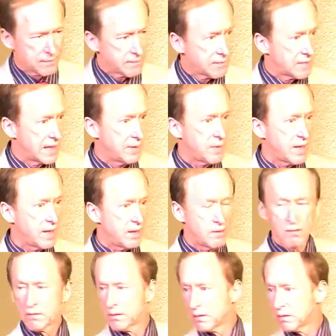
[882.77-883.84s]
Anybody?
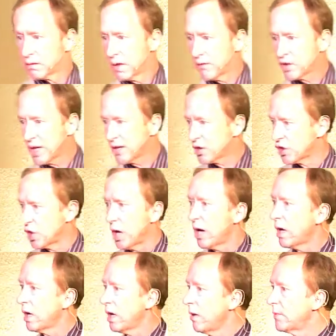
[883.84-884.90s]
You ever change
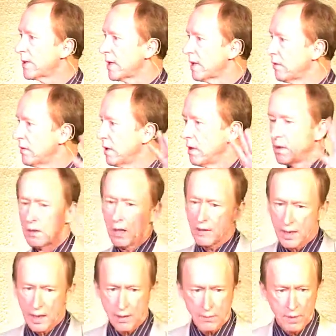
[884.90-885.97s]
jobs? Any? Oh yeah,
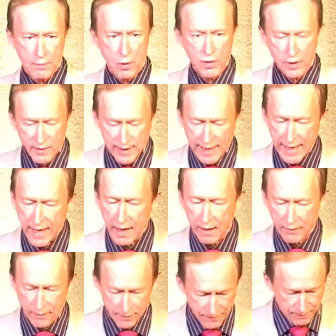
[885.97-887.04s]
most of us have.
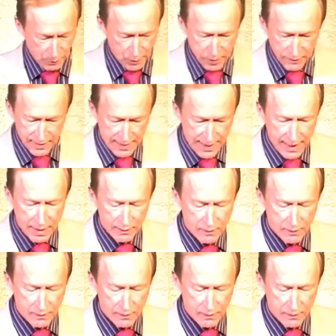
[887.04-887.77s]
Most of us have.